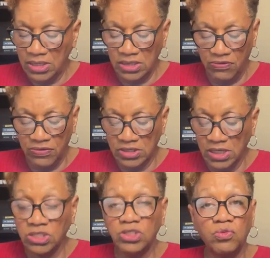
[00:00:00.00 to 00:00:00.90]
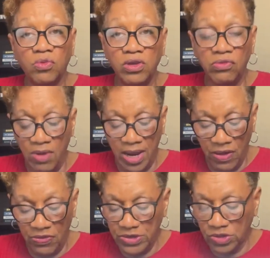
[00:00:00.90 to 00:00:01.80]
different sections where you write
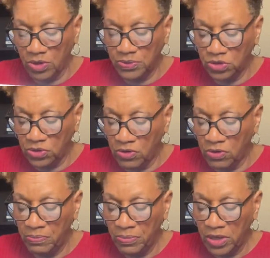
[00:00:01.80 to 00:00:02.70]
out the scripture,